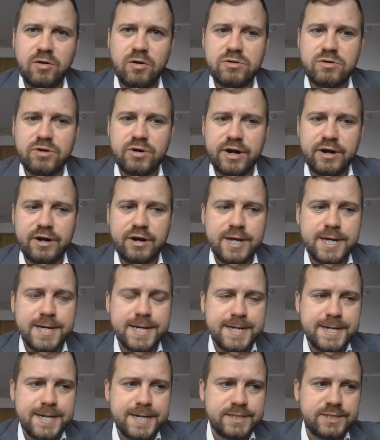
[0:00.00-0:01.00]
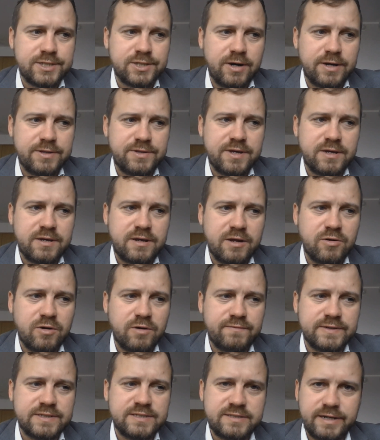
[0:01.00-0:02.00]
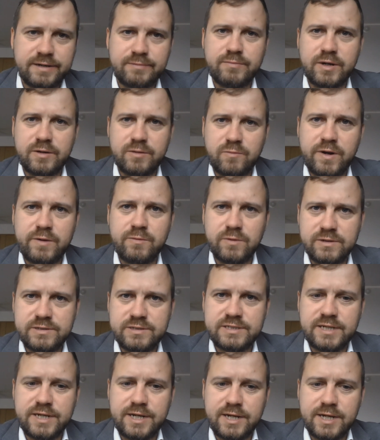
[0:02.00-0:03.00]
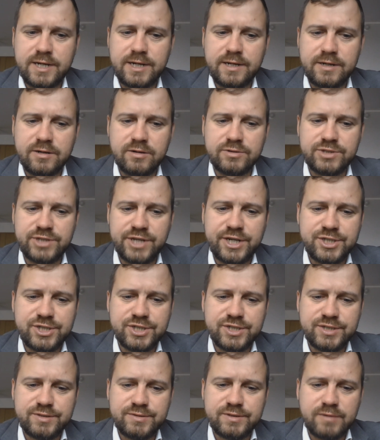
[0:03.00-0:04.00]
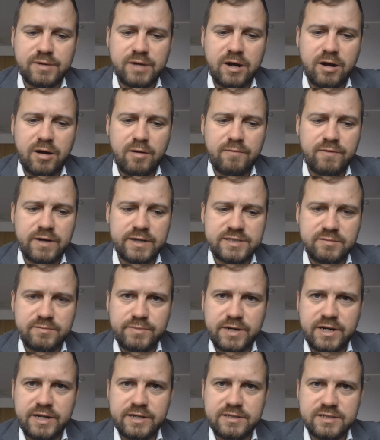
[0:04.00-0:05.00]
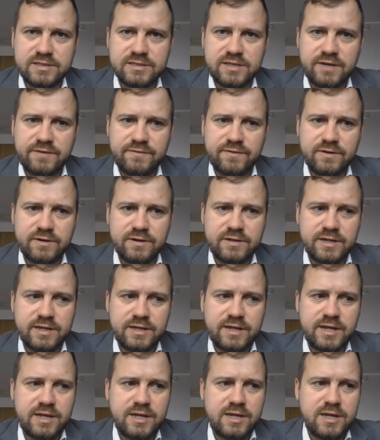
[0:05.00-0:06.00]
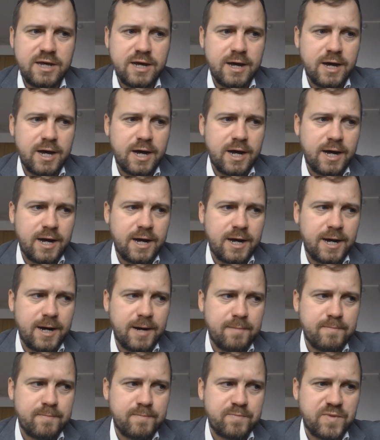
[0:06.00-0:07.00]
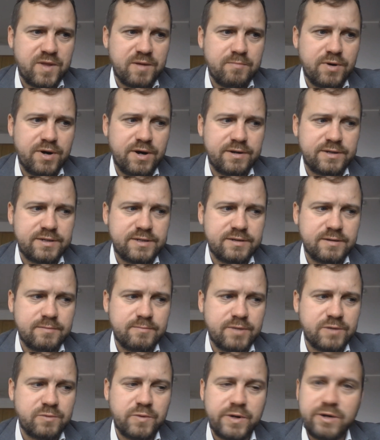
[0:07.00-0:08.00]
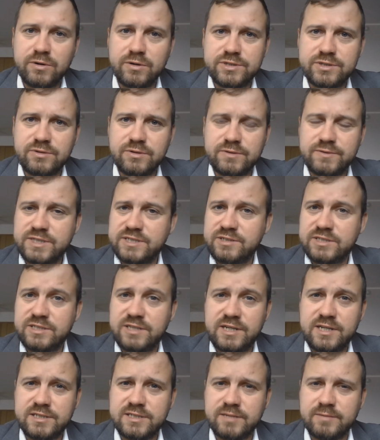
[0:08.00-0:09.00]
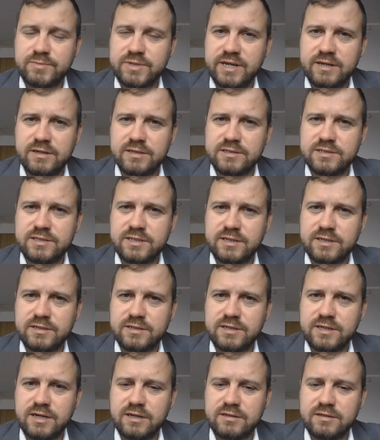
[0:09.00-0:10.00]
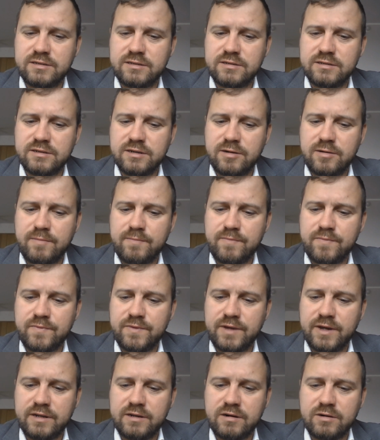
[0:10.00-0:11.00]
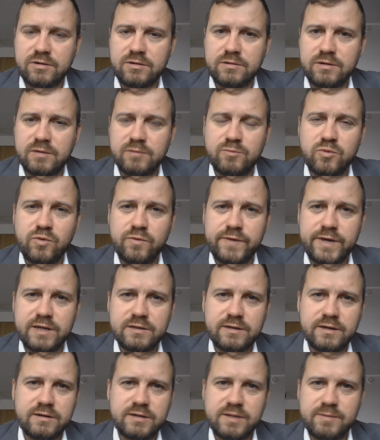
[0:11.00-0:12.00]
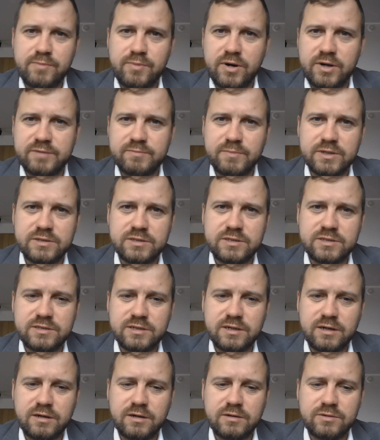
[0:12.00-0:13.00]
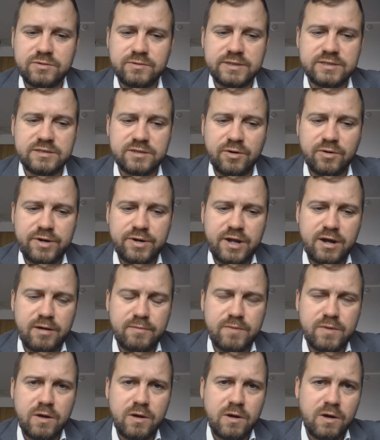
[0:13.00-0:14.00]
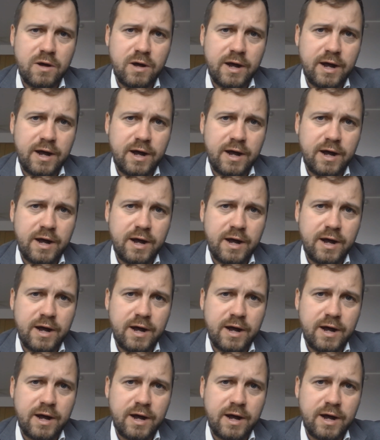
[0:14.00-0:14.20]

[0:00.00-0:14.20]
in the long run. So I think in office segment we will see, you know, changes. Flexibility is definitely key, but we also see some tenants here that are moving their departments to Estonia,